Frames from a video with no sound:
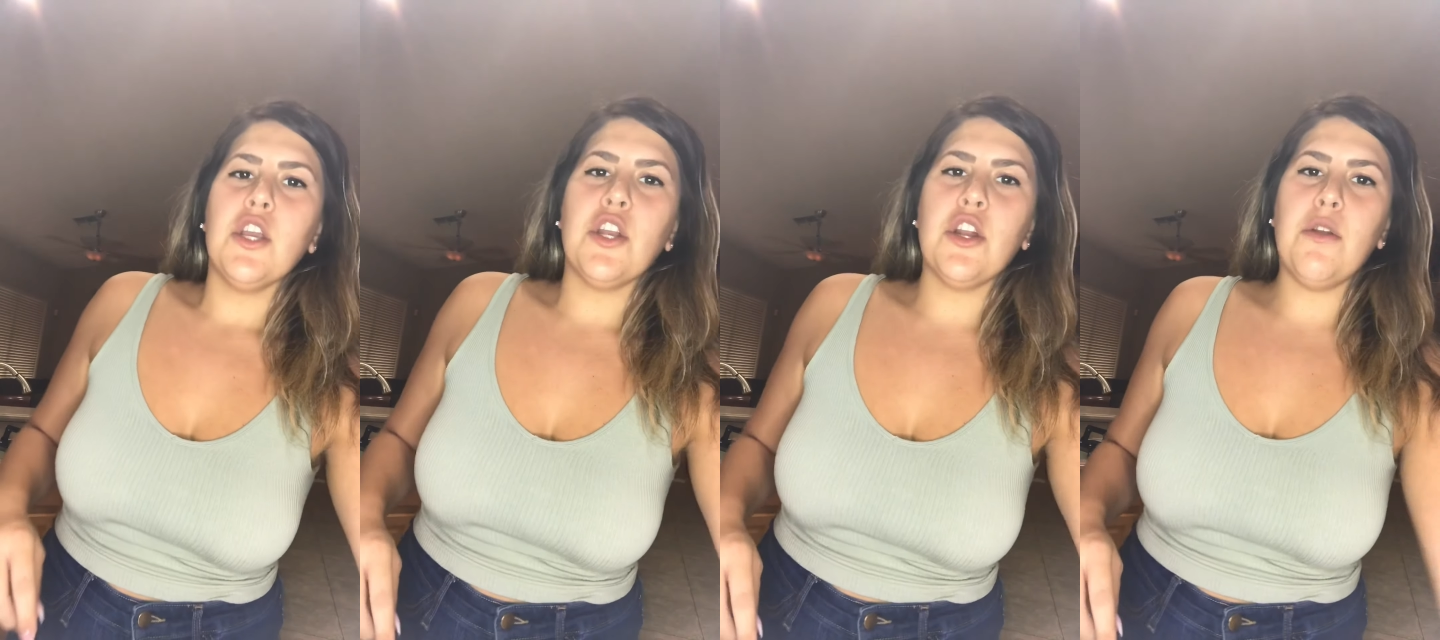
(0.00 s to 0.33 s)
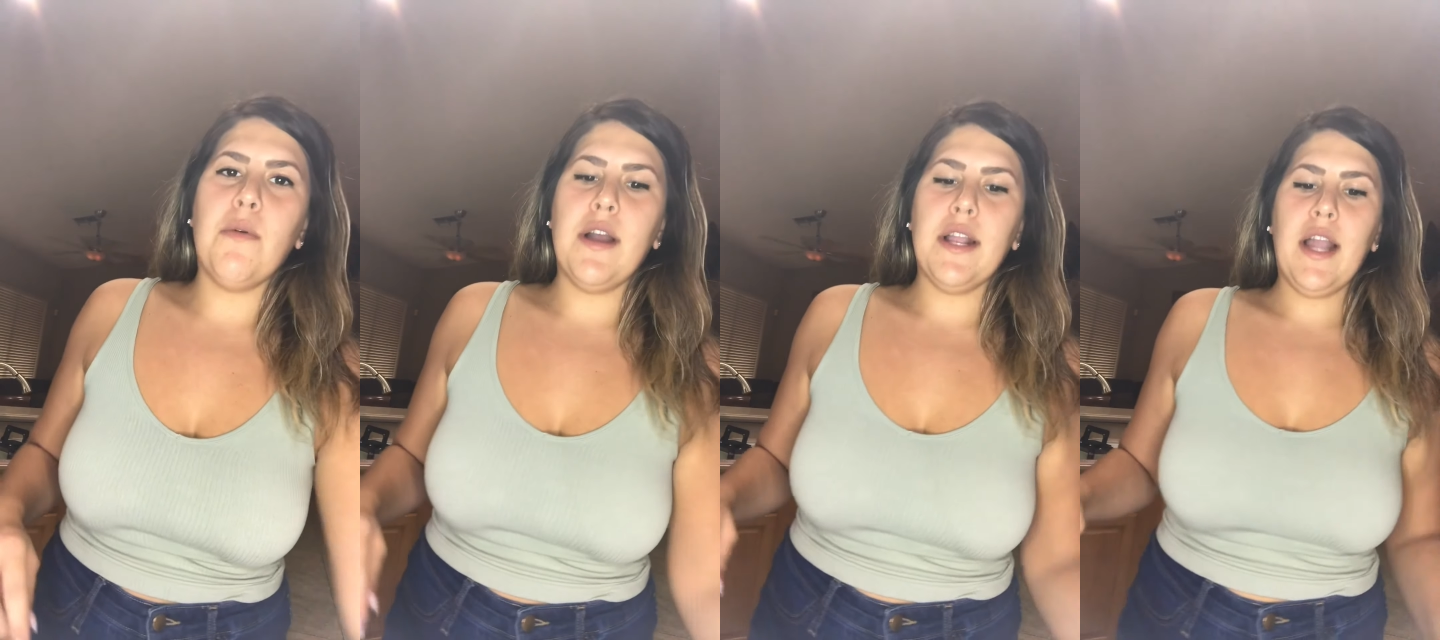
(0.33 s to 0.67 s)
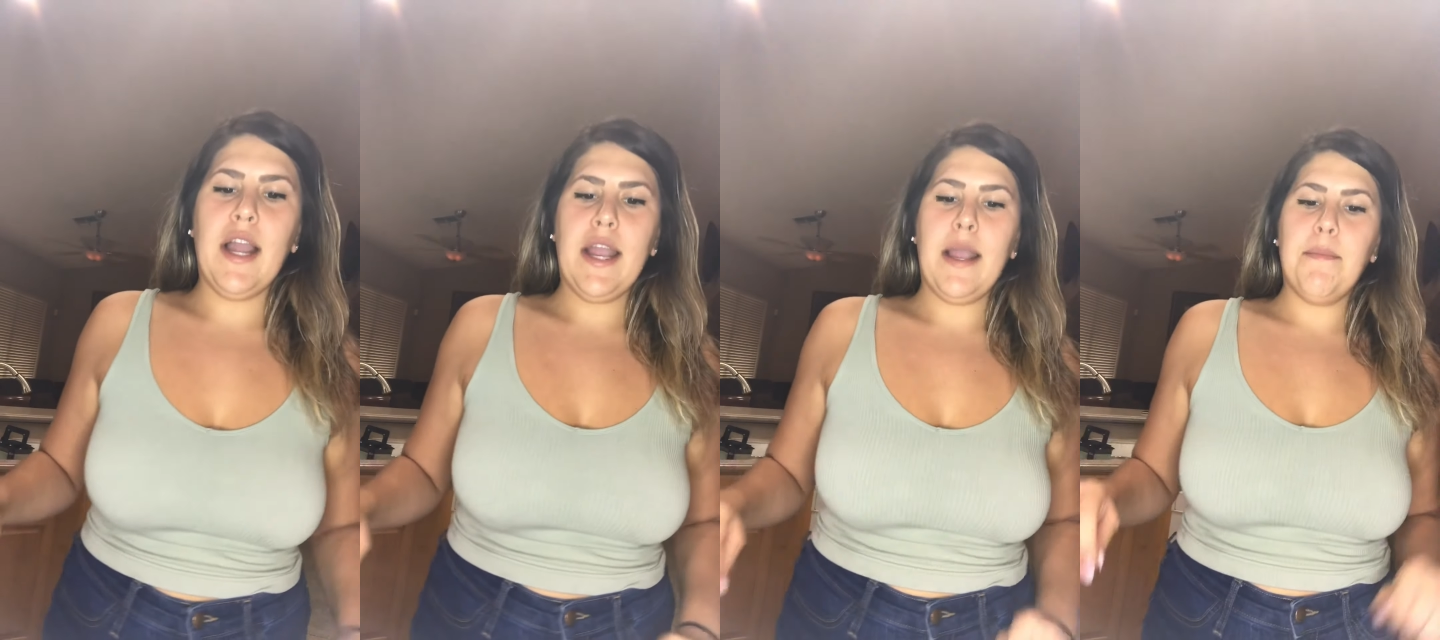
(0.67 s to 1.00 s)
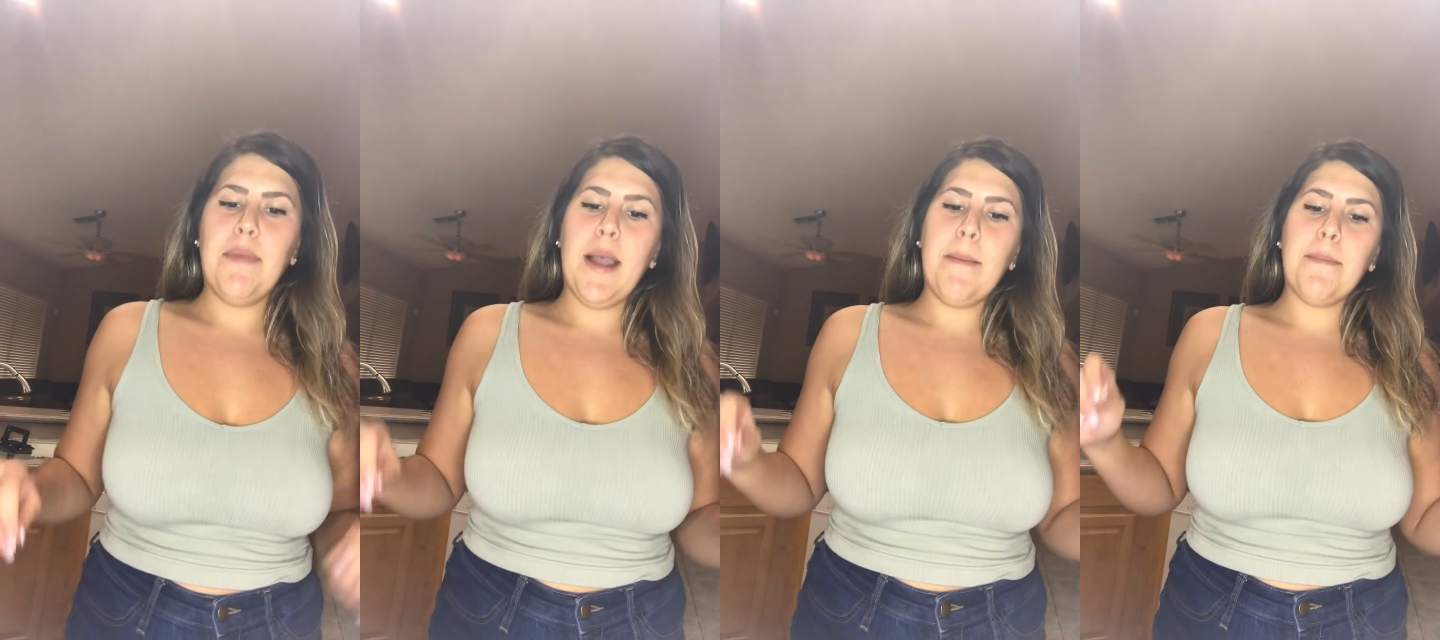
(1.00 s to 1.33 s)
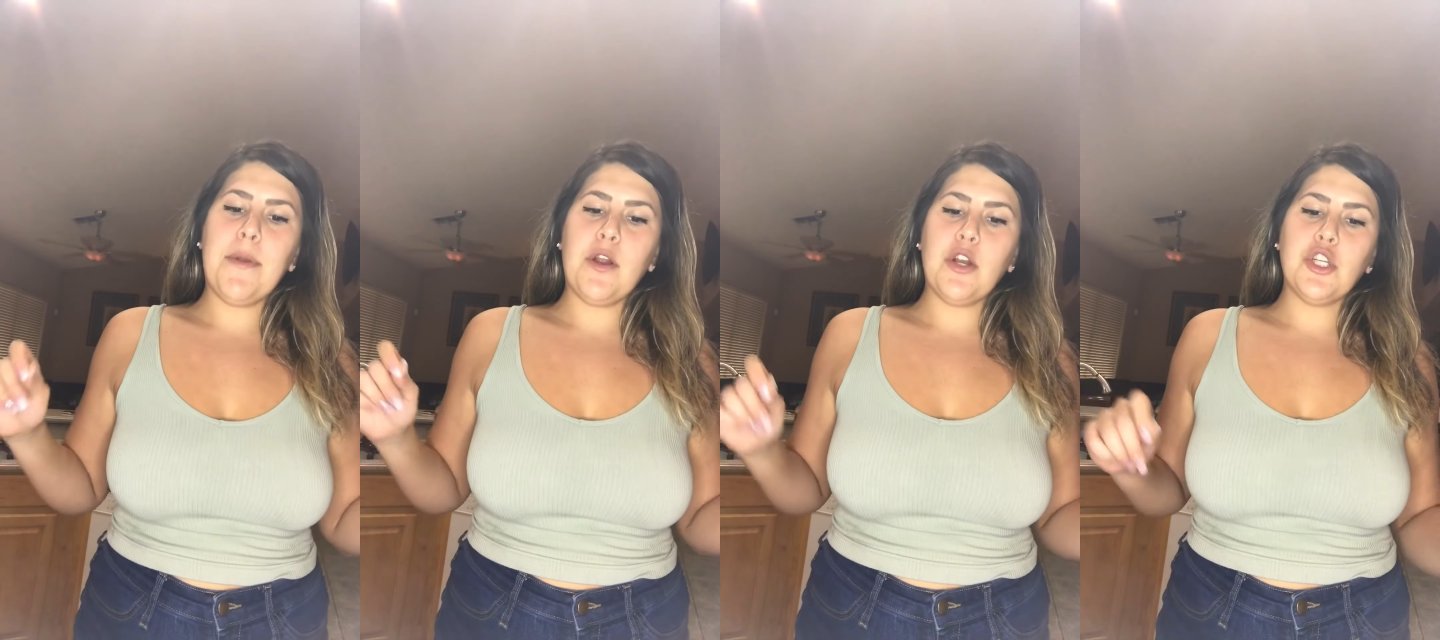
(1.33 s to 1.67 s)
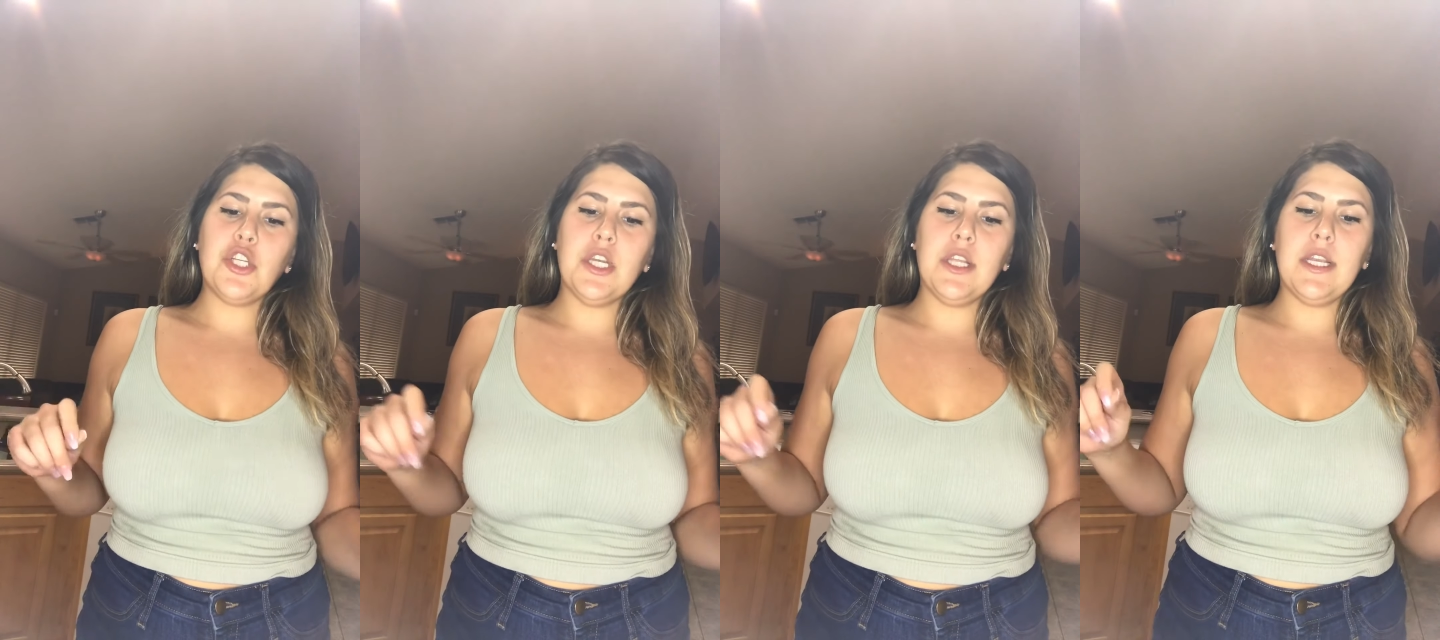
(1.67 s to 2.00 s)
You're going to want cayenne pepper,
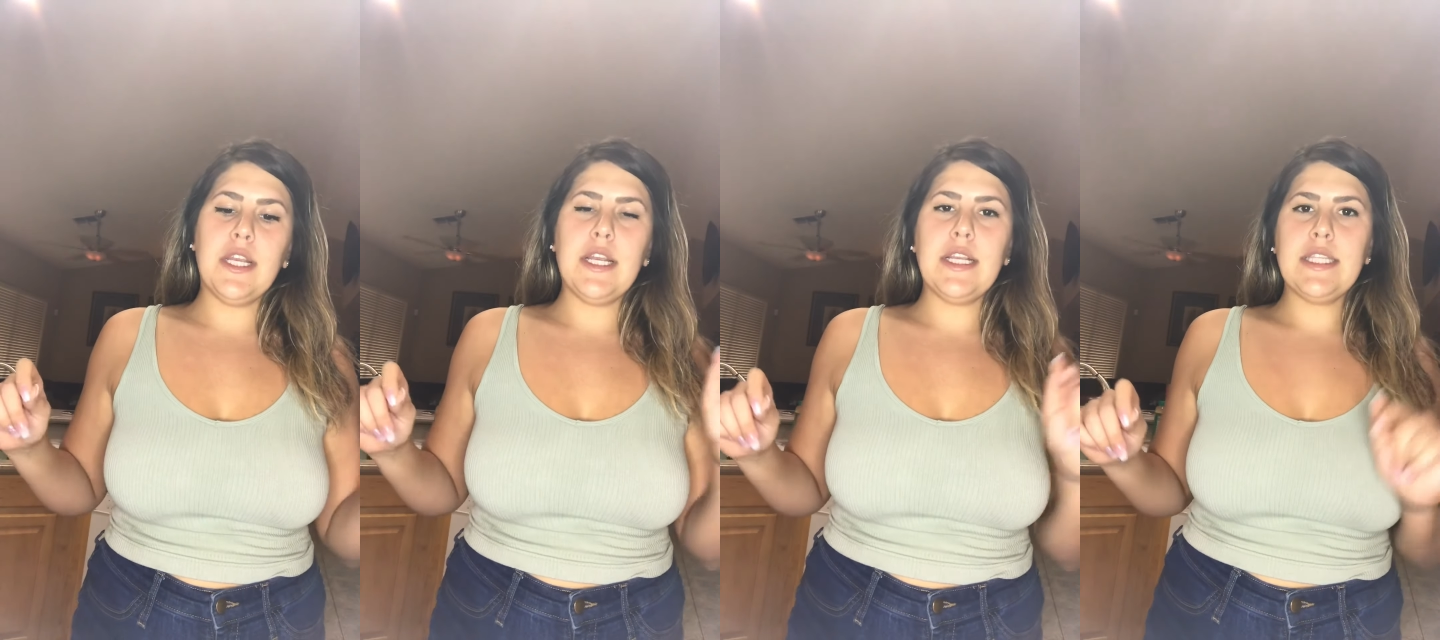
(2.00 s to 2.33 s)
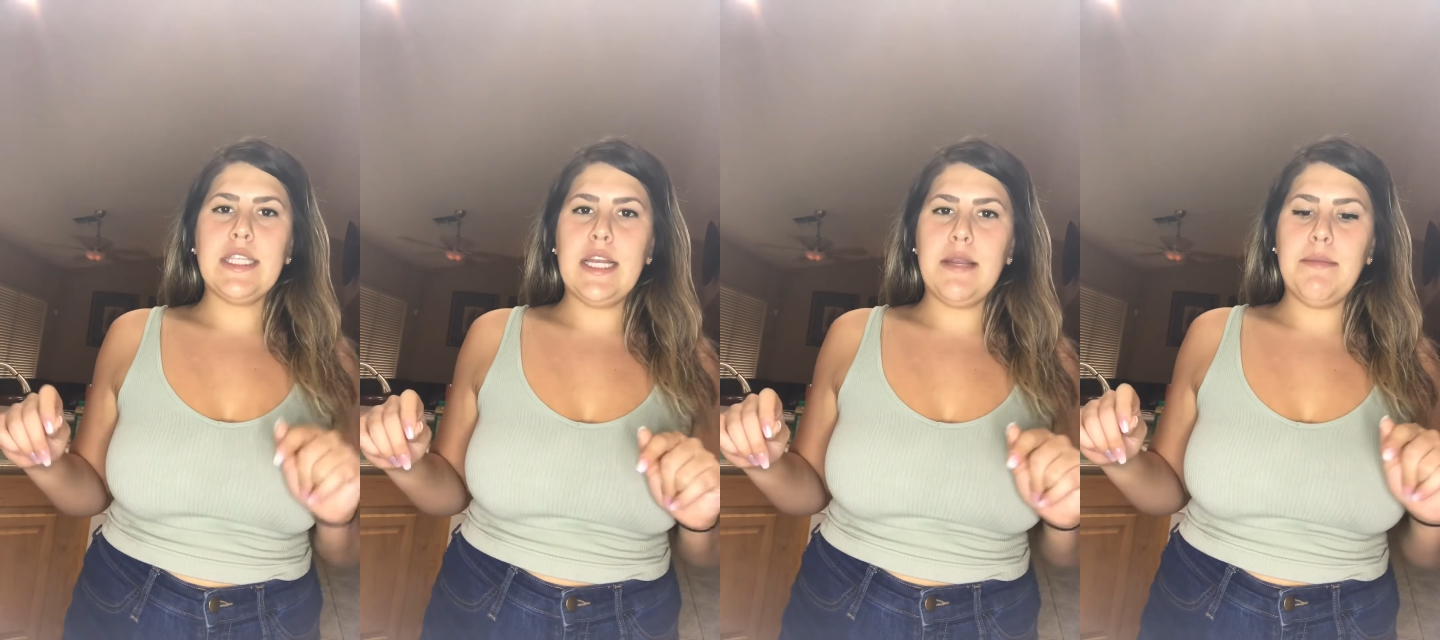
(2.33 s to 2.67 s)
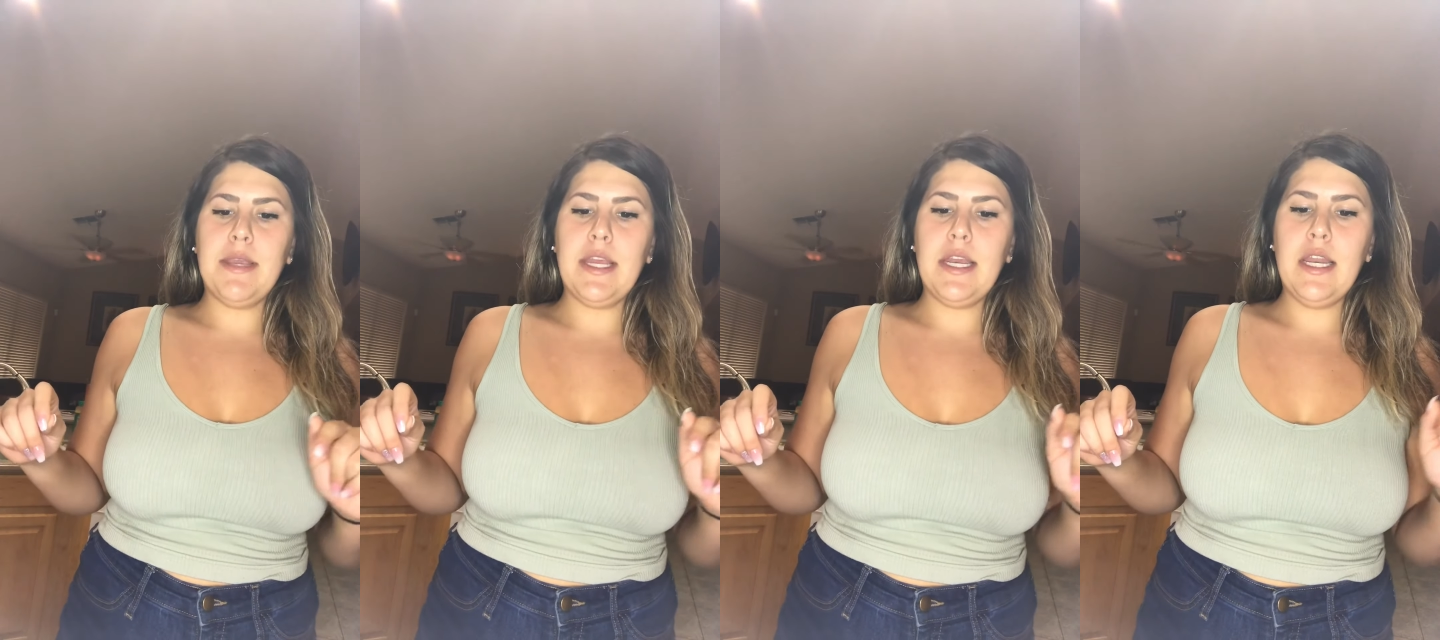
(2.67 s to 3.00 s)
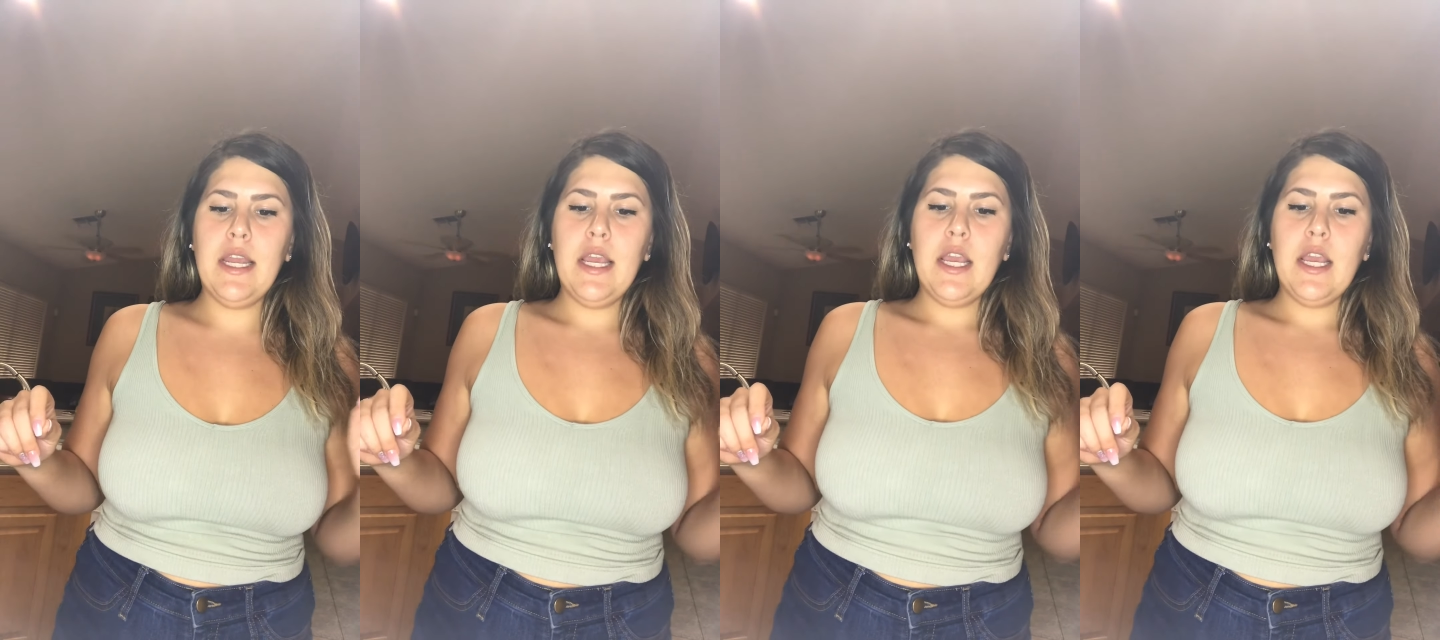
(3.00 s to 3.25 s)
chili, cinnamon,